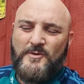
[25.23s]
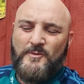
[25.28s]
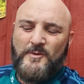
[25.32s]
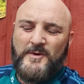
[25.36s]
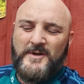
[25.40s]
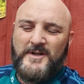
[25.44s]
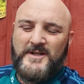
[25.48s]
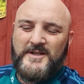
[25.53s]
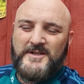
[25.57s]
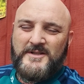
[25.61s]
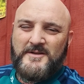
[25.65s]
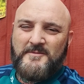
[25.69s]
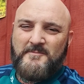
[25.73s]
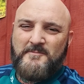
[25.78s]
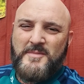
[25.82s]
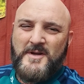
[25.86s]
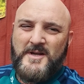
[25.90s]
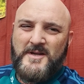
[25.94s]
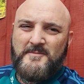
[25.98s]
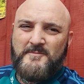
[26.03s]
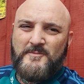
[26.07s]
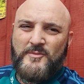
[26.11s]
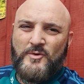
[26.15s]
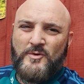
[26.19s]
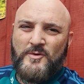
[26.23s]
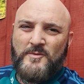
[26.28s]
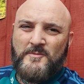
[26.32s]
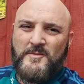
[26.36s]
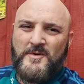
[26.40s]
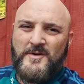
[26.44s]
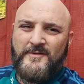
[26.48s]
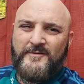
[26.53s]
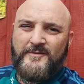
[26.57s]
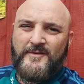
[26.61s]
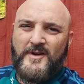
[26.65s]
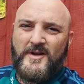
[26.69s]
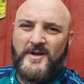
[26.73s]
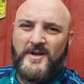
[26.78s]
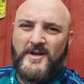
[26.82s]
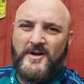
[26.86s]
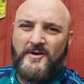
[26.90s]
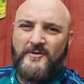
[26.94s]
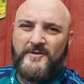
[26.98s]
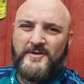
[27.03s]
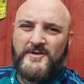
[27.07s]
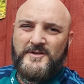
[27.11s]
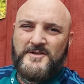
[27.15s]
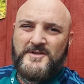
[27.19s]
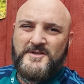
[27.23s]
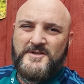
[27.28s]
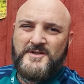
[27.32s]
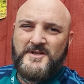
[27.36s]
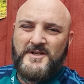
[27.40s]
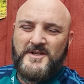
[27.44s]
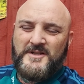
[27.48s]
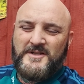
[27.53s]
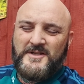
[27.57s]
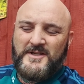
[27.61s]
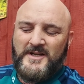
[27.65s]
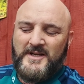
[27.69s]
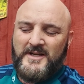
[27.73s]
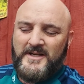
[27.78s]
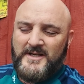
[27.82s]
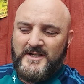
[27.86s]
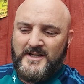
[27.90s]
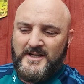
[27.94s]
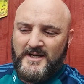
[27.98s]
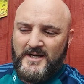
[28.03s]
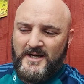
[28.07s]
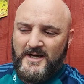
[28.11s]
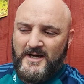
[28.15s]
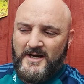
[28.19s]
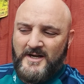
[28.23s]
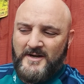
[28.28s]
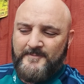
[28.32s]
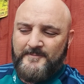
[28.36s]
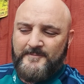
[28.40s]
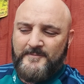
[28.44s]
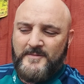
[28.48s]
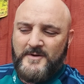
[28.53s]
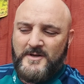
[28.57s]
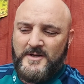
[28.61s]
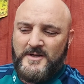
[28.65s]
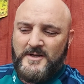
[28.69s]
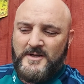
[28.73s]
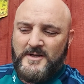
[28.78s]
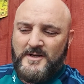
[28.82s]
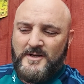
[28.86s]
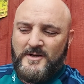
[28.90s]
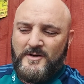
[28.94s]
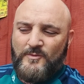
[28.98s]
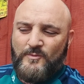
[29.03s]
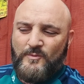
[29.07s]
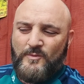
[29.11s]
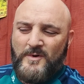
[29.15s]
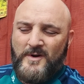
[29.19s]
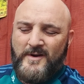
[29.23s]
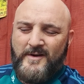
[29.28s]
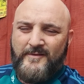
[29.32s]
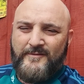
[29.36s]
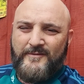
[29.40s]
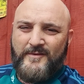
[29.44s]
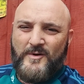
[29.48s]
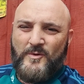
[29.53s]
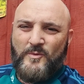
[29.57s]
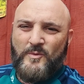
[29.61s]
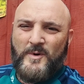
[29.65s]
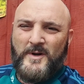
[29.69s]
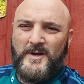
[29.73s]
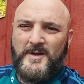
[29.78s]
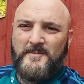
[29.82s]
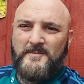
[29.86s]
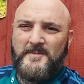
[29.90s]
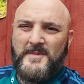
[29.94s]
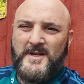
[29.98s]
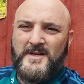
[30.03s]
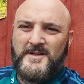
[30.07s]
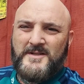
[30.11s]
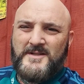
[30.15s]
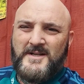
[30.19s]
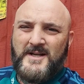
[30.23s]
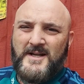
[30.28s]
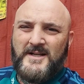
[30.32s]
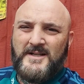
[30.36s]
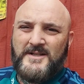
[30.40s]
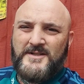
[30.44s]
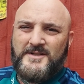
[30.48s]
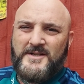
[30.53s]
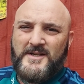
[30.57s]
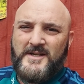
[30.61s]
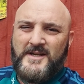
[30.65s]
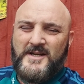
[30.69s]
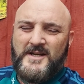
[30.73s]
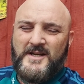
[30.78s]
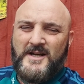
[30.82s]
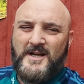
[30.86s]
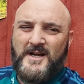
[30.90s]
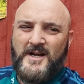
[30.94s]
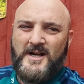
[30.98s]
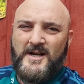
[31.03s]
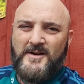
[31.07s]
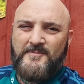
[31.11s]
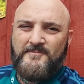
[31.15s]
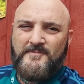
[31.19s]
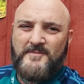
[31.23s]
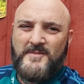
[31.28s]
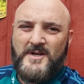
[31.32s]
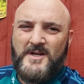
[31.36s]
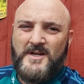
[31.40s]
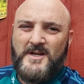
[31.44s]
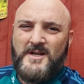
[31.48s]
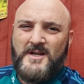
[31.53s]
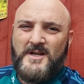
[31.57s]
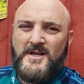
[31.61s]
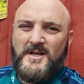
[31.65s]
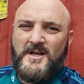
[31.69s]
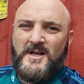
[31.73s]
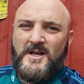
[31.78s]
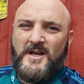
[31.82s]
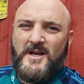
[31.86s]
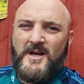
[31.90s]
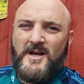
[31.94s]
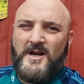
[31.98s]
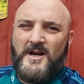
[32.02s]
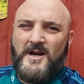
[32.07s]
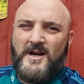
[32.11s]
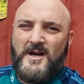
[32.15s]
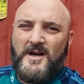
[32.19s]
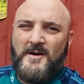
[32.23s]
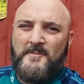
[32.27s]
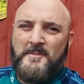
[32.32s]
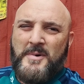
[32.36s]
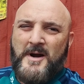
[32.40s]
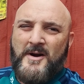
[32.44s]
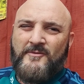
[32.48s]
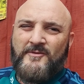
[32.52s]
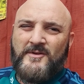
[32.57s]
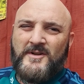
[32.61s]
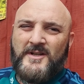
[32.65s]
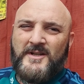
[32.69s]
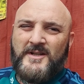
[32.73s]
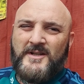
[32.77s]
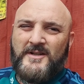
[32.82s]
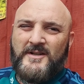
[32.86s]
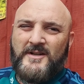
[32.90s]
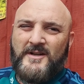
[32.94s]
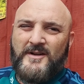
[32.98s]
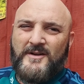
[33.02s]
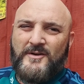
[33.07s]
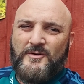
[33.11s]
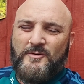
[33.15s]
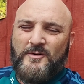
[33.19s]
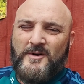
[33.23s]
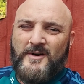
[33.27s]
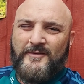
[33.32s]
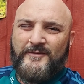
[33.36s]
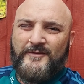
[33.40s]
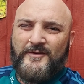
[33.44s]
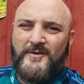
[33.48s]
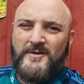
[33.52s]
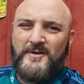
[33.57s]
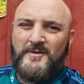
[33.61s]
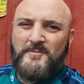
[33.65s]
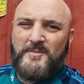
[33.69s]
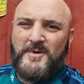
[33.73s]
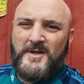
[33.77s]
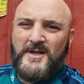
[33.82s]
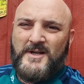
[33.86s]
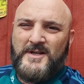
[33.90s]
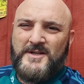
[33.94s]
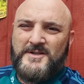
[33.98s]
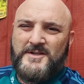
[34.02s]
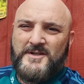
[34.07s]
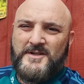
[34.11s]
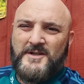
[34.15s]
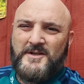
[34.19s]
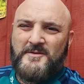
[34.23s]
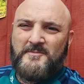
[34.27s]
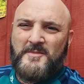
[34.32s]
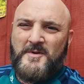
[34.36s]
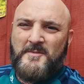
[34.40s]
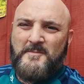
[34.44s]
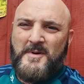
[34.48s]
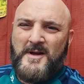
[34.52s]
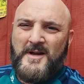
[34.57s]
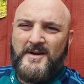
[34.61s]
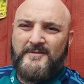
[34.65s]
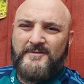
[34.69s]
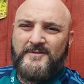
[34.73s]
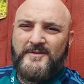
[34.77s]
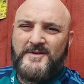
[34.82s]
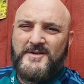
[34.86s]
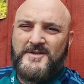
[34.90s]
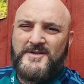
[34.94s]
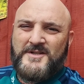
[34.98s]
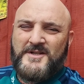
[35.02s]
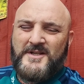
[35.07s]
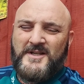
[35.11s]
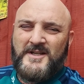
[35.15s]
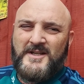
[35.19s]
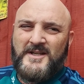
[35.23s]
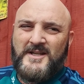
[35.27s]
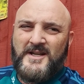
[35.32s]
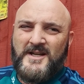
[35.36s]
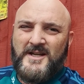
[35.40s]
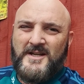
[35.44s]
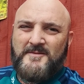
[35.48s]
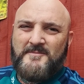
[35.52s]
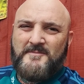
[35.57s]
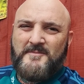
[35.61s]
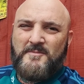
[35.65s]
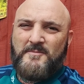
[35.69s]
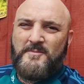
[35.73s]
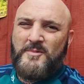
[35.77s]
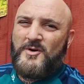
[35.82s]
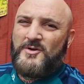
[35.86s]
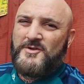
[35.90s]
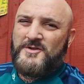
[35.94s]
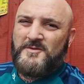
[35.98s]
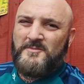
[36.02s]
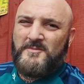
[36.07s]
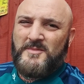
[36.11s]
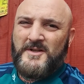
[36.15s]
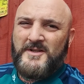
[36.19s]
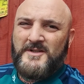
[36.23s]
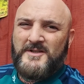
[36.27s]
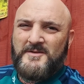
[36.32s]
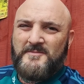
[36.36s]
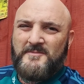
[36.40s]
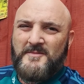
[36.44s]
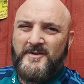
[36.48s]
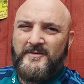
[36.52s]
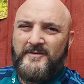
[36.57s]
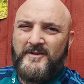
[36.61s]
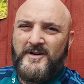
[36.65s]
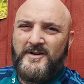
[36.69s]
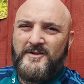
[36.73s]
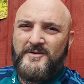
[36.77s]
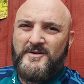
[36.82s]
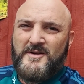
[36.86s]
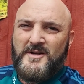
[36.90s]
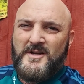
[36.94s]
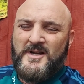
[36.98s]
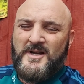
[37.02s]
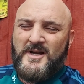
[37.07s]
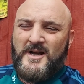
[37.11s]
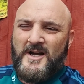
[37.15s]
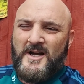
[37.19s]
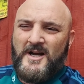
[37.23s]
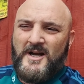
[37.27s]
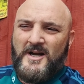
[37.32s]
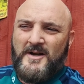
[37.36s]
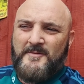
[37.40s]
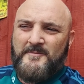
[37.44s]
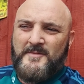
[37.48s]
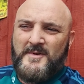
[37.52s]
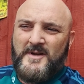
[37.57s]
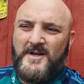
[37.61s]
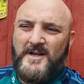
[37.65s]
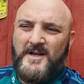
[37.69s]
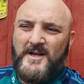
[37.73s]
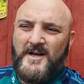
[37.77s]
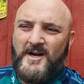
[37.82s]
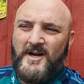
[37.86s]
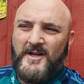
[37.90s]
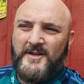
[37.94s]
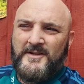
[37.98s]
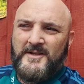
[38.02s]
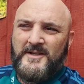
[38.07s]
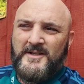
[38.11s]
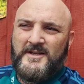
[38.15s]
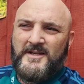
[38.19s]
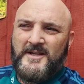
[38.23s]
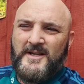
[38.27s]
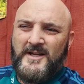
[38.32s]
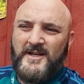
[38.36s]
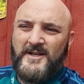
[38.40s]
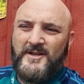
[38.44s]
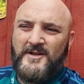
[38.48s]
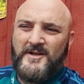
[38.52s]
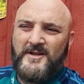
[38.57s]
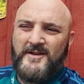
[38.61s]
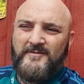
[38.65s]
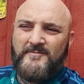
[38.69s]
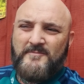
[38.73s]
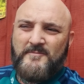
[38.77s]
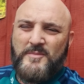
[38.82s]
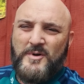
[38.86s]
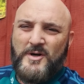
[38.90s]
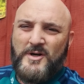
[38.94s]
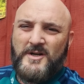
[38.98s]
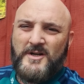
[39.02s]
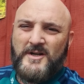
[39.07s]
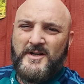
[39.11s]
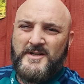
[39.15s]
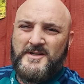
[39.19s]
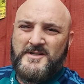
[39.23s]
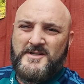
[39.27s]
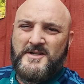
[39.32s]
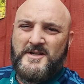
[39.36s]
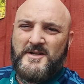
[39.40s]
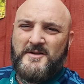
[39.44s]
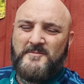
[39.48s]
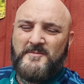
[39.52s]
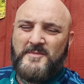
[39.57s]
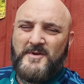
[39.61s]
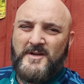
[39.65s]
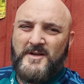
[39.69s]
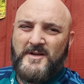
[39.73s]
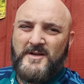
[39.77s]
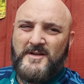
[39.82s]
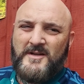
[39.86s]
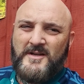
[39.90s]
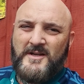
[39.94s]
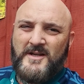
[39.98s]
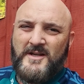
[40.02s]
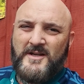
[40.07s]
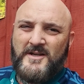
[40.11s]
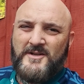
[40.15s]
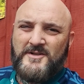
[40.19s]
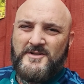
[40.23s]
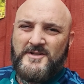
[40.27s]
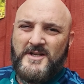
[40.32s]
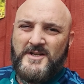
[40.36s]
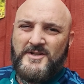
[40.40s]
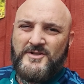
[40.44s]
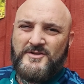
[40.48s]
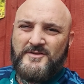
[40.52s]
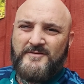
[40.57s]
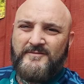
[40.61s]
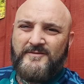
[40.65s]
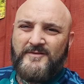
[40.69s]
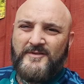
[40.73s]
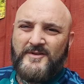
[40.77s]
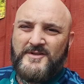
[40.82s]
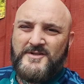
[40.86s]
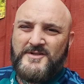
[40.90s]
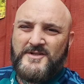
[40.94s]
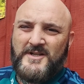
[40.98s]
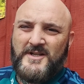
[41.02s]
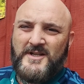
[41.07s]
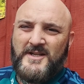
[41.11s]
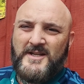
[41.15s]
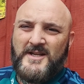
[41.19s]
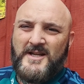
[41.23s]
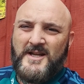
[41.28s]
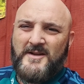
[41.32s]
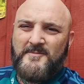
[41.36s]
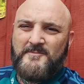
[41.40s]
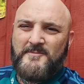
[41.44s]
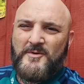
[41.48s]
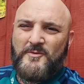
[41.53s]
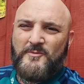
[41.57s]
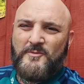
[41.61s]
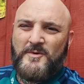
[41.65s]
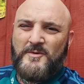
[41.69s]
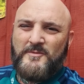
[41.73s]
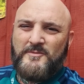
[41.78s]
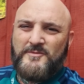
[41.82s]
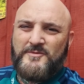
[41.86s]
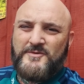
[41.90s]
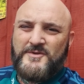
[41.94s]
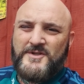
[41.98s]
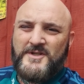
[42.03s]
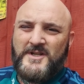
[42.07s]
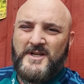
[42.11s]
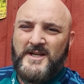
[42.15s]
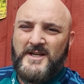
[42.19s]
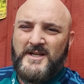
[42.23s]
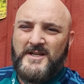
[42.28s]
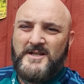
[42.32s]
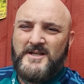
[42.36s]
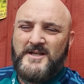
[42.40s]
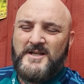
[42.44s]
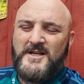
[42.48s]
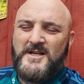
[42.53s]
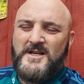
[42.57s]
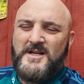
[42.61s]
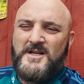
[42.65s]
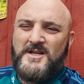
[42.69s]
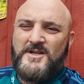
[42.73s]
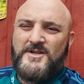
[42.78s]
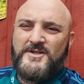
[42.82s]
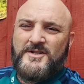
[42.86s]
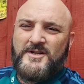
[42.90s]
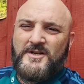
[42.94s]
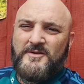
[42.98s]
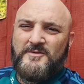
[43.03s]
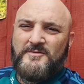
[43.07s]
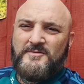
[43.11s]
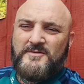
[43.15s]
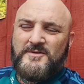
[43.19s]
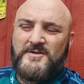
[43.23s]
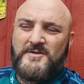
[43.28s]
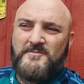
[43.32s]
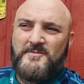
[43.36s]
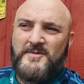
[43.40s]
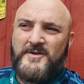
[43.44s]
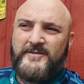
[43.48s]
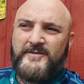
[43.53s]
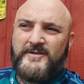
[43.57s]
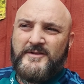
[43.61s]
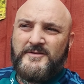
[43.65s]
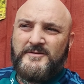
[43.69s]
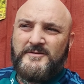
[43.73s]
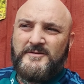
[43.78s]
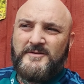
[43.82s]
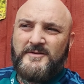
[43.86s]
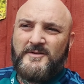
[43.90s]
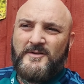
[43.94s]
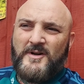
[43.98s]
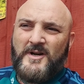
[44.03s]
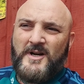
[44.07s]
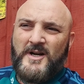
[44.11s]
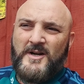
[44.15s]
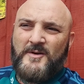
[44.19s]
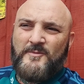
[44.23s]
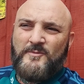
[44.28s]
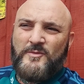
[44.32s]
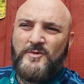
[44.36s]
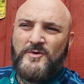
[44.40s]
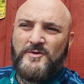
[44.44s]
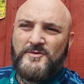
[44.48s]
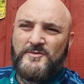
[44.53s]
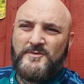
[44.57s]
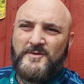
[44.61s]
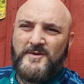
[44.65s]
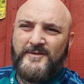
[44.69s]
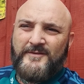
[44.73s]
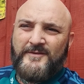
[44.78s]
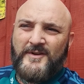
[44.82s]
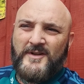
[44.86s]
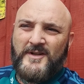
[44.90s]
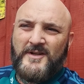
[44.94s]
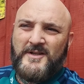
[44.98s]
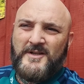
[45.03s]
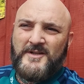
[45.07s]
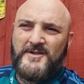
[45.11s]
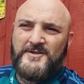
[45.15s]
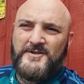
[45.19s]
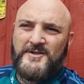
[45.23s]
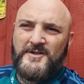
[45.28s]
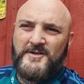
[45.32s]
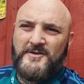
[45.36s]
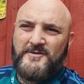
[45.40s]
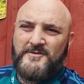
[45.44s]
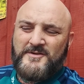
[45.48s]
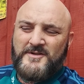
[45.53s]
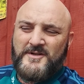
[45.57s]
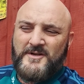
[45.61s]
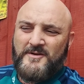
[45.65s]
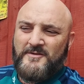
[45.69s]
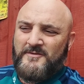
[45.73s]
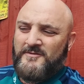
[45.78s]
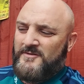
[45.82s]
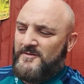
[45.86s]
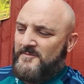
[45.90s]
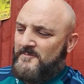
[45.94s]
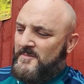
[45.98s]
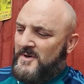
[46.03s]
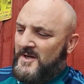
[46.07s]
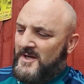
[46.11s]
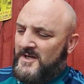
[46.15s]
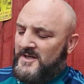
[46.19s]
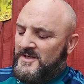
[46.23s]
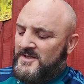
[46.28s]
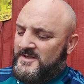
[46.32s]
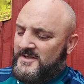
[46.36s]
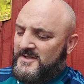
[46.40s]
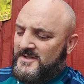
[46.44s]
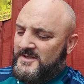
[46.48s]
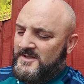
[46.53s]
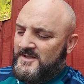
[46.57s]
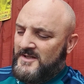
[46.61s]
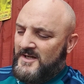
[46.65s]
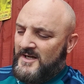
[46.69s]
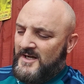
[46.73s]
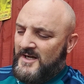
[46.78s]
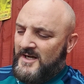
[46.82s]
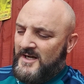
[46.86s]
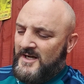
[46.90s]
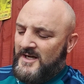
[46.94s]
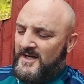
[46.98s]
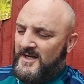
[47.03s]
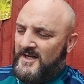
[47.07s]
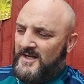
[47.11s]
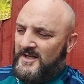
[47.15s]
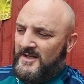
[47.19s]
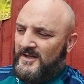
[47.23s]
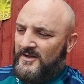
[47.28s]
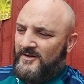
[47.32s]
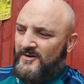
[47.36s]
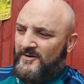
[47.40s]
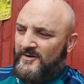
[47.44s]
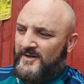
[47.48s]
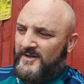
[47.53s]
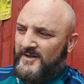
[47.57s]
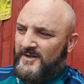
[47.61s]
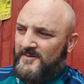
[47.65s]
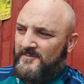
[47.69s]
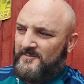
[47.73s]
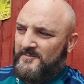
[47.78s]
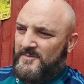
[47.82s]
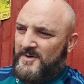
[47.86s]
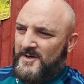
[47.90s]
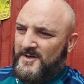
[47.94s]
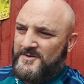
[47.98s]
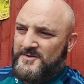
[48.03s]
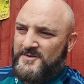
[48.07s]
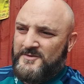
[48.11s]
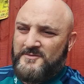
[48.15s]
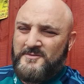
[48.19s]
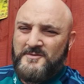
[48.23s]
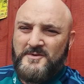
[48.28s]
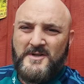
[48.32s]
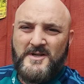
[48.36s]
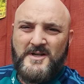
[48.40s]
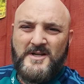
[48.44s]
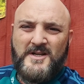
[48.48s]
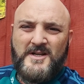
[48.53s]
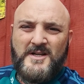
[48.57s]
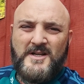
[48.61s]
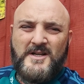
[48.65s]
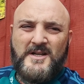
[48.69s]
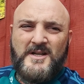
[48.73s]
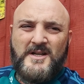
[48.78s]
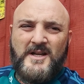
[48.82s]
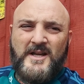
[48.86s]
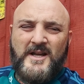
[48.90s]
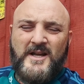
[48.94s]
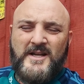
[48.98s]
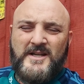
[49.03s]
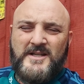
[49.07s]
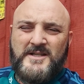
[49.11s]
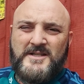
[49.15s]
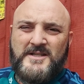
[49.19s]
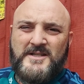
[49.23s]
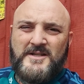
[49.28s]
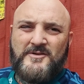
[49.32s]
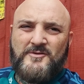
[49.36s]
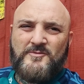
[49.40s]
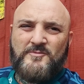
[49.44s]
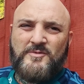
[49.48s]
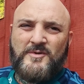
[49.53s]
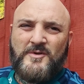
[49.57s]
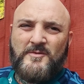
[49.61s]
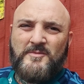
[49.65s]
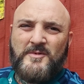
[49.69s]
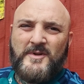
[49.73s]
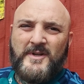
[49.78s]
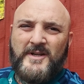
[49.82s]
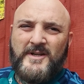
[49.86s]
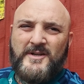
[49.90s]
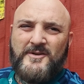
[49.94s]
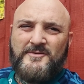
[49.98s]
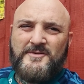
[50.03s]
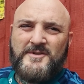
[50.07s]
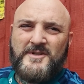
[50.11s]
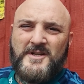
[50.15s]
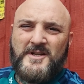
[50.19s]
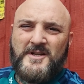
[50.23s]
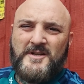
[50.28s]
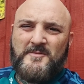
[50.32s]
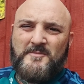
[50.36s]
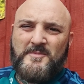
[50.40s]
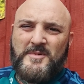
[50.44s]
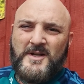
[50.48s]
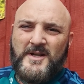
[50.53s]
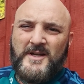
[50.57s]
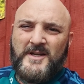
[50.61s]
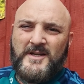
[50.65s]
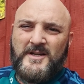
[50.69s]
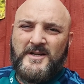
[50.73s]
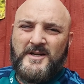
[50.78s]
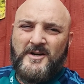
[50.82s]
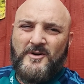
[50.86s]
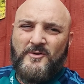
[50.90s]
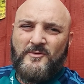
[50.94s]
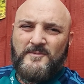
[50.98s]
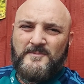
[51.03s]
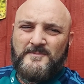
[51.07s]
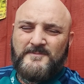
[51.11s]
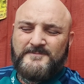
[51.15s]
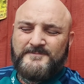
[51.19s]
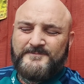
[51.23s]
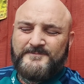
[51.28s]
We need to beat Bournemouth and go into City with winning mentality. Apparently, quite a few of the players are going to be back for the City game, possibly tomorrow. I did hear that even Partey is going to be in contention for the City game, but we will see. So, tomorrow, what do I think he'll do? So, the biggest lineup puzzle is still probably who's he going to play in goal.